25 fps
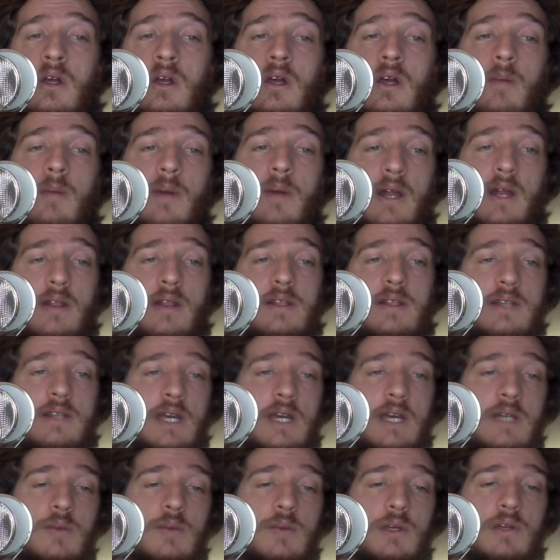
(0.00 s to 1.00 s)
But in this
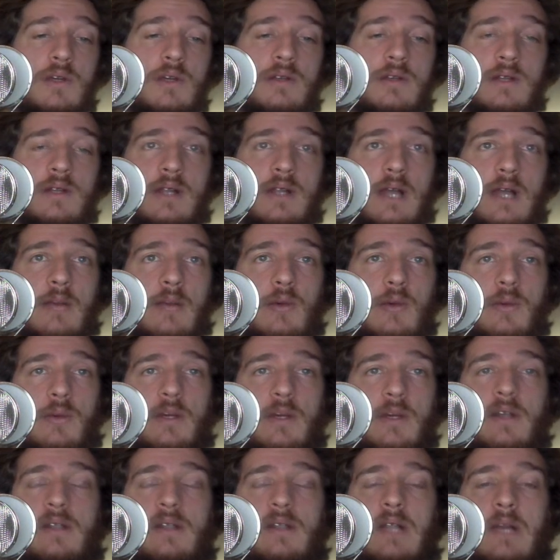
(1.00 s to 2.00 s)
case, we used a label
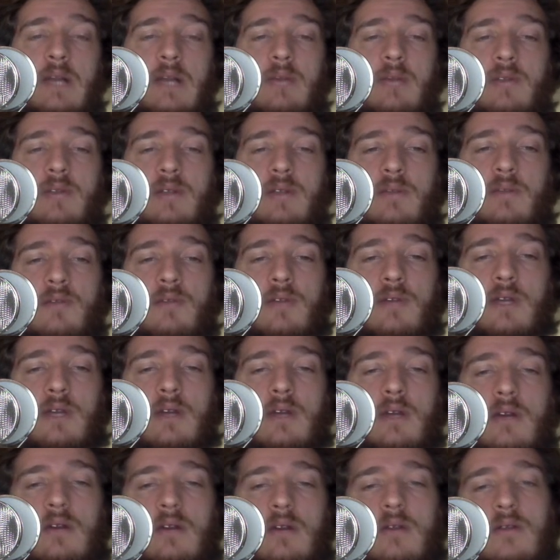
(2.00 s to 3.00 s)
because labels are pretty
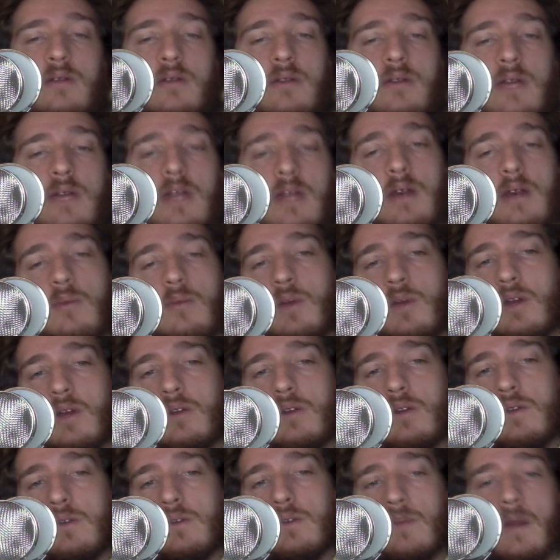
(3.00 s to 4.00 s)
neat and we
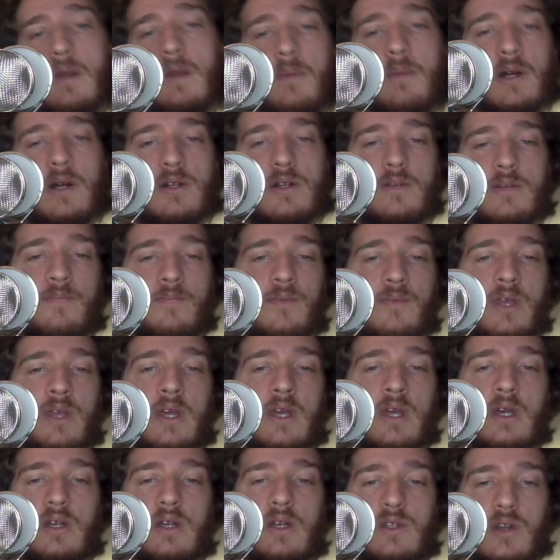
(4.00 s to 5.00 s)
don't use them that much.
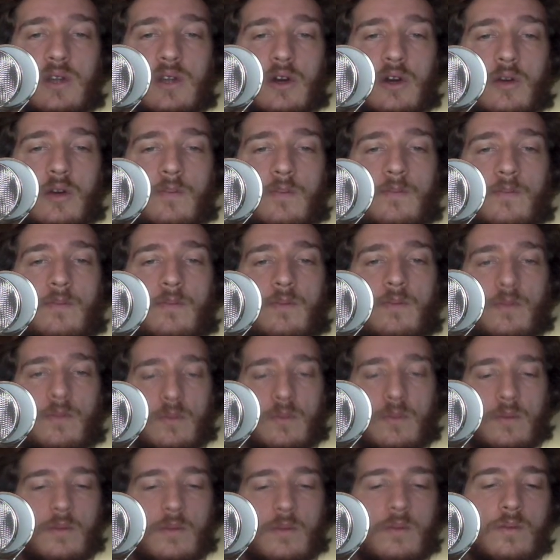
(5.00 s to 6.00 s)
So
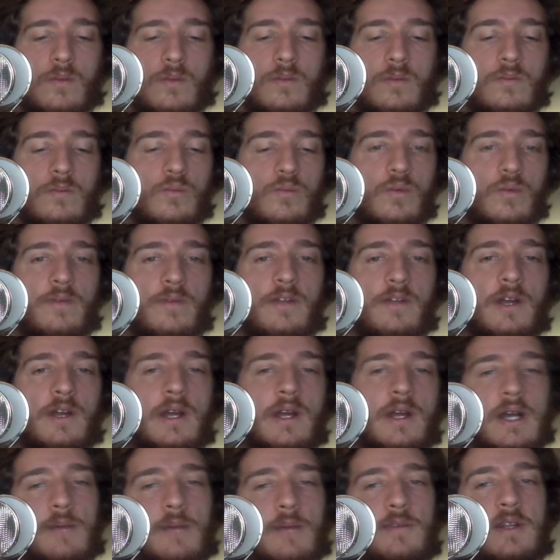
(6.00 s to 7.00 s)
we've learned
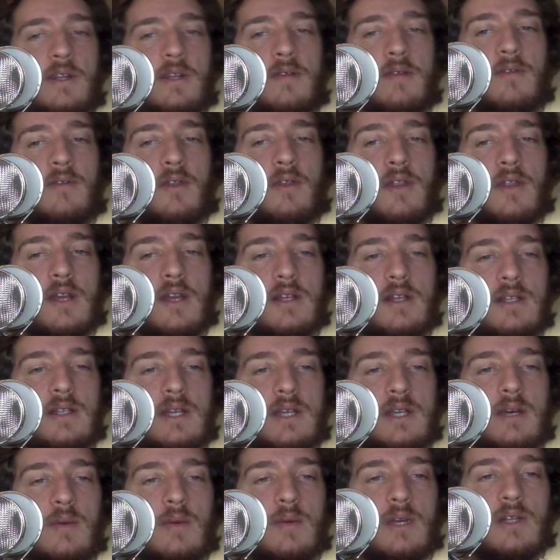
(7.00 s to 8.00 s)
a couple of different things
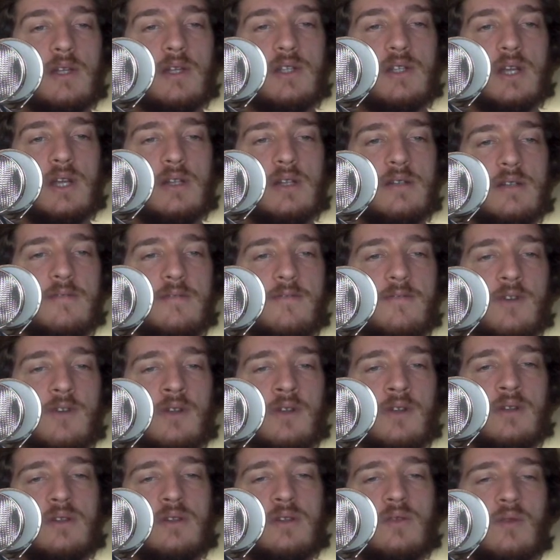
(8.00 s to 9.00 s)
here. We can change the
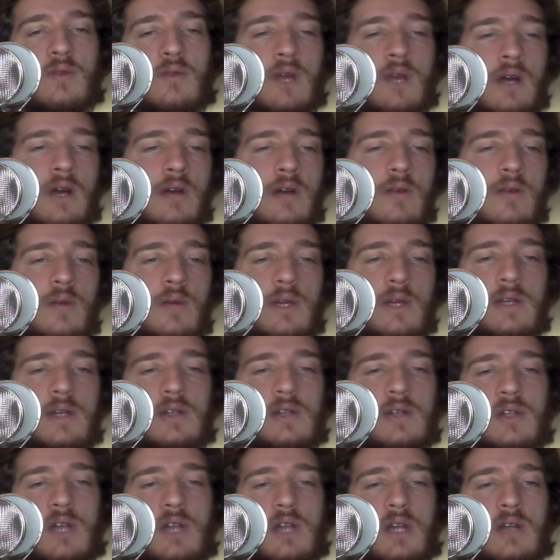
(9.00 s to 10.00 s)
fonts around. We can
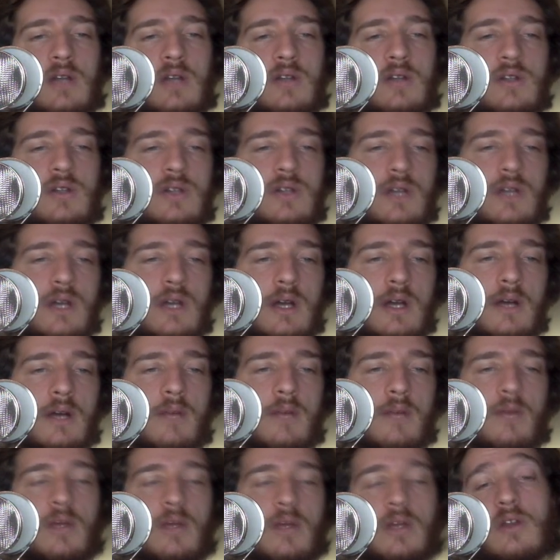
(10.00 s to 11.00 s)
change.
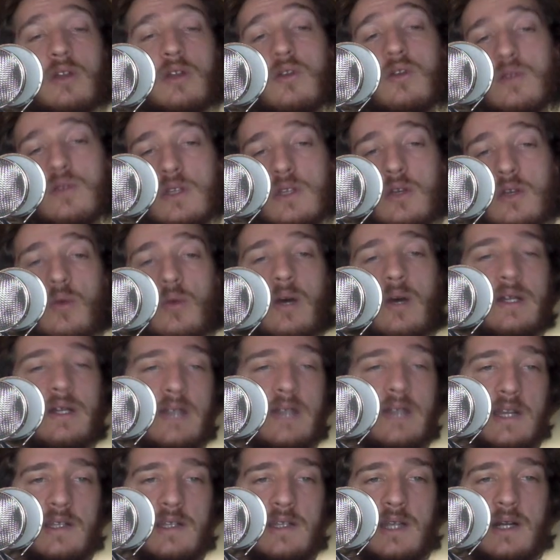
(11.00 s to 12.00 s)
We can use the UI
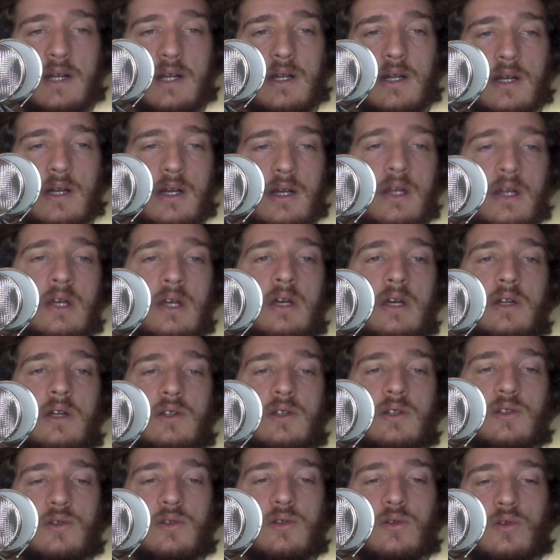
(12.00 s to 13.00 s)
text editor
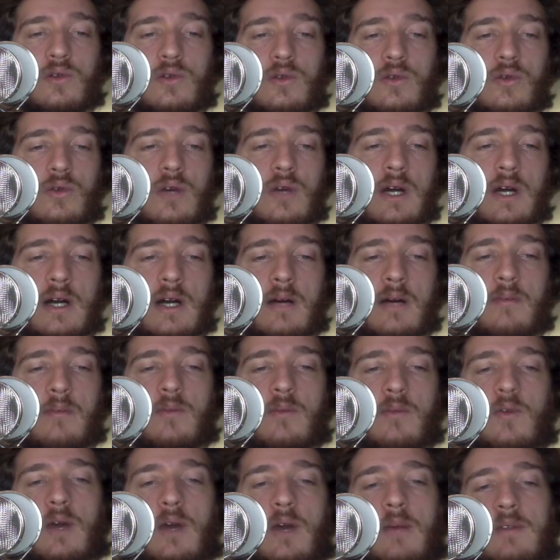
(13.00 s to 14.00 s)
to
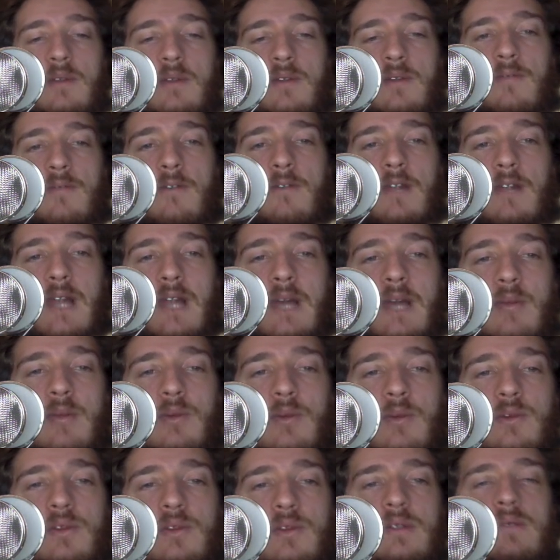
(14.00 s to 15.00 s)
grab different
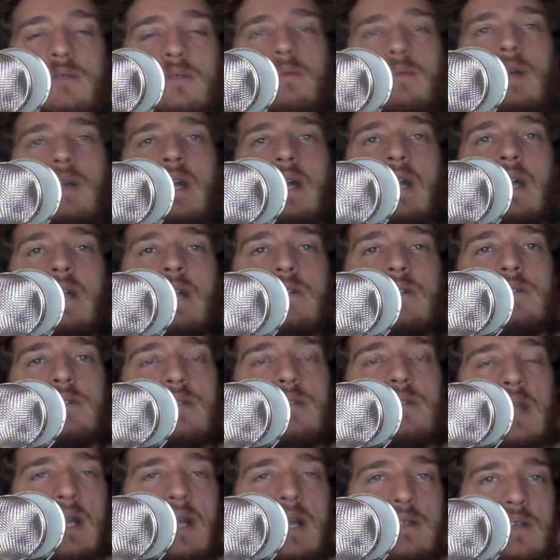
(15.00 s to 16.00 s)
labels, and
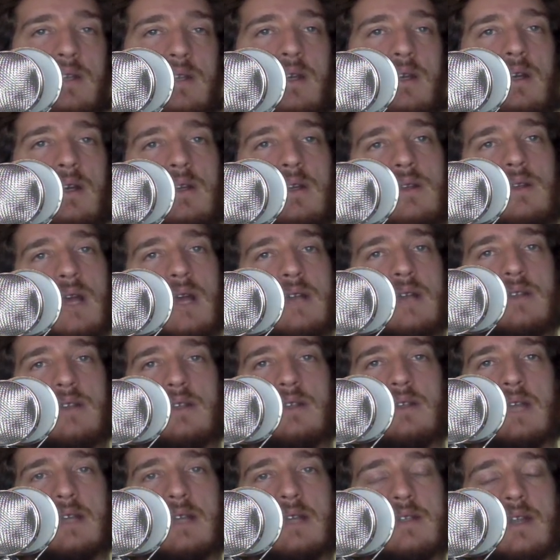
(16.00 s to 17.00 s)
as a
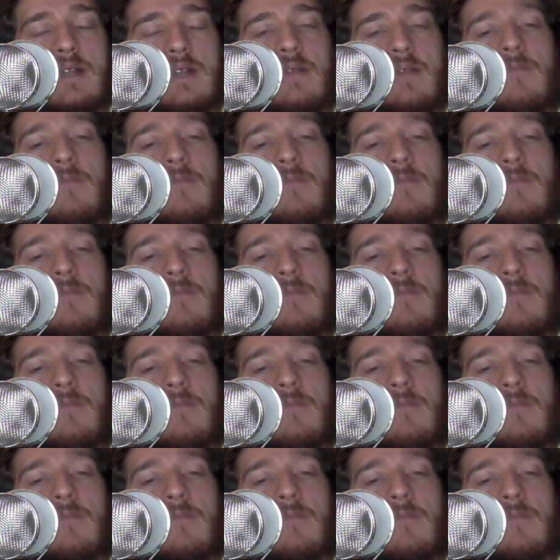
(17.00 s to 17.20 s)
text edit